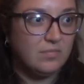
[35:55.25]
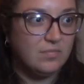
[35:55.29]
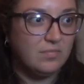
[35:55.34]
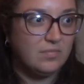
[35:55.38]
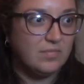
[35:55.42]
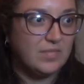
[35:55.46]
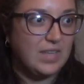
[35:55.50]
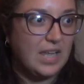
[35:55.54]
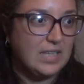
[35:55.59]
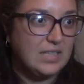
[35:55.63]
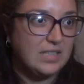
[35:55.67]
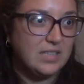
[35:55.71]

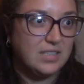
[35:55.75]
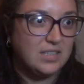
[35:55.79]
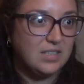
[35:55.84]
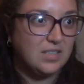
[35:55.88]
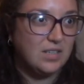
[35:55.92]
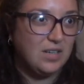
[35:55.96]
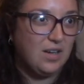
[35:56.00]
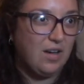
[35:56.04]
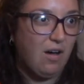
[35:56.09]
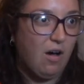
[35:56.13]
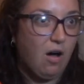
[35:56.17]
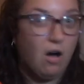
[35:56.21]
that's
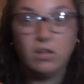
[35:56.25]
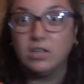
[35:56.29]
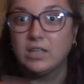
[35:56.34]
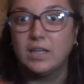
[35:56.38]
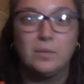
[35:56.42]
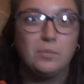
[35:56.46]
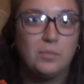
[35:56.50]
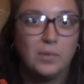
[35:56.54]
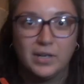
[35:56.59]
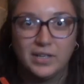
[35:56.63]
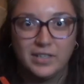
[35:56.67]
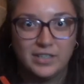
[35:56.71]
all
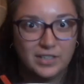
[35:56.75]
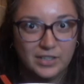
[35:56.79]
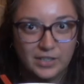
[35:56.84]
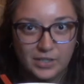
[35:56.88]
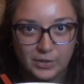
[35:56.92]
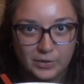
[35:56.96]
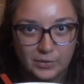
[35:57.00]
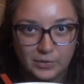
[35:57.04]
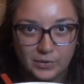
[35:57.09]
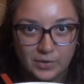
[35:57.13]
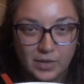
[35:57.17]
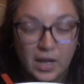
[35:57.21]
I'm ready to
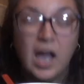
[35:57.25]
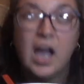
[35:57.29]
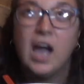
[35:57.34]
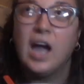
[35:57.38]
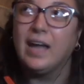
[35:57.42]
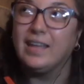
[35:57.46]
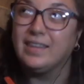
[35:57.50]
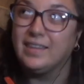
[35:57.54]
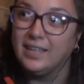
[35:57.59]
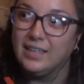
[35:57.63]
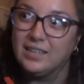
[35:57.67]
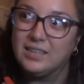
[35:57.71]
do.
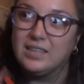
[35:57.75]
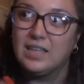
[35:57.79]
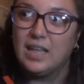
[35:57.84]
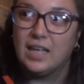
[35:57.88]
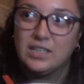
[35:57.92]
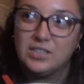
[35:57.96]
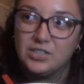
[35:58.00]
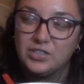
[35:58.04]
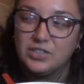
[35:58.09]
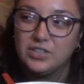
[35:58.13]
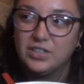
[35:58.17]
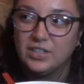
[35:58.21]
I think
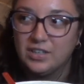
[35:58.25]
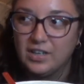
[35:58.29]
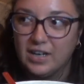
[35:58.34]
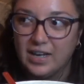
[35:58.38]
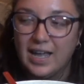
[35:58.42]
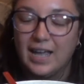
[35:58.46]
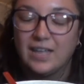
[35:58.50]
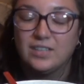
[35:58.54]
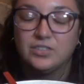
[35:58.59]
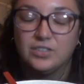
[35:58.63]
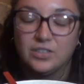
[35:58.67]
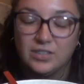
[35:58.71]
last year I
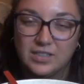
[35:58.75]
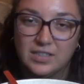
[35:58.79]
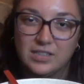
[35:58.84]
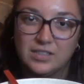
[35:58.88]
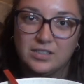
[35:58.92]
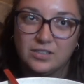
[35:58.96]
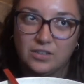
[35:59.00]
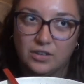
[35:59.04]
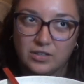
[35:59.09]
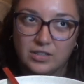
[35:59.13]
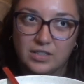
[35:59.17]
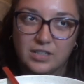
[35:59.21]
actually
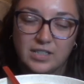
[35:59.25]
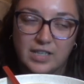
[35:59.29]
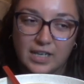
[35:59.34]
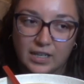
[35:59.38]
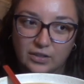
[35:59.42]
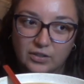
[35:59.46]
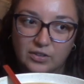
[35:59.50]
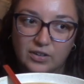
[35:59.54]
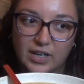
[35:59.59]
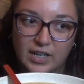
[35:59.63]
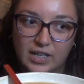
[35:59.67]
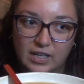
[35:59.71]
started
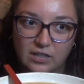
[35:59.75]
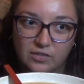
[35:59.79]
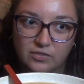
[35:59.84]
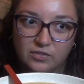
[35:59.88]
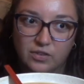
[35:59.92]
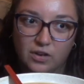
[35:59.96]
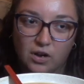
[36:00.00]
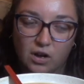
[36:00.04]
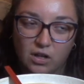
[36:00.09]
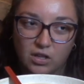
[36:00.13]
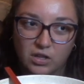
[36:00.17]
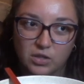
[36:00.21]
decorating
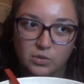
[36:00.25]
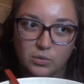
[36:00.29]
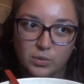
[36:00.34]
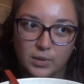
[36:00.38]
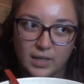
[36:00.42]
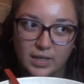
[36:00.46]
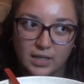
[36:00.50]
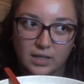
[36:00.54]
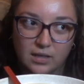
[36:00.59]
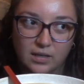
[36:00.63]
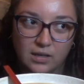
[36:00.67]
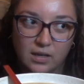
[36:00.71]
for
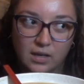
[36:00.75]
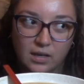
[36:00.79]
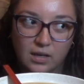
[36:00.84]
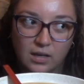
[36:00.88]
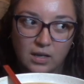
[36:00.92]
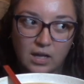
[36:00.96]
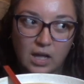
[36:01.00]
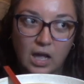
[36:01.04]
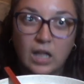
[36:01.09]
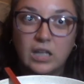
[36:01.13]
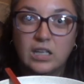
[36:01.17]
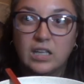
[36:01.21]
Halloween
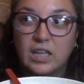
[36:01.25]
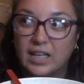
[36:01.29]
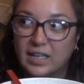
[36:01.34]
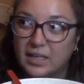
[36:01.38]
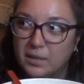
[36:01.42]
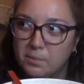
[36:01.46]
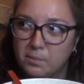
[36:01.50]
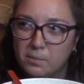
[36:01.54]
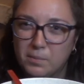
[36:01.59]
like in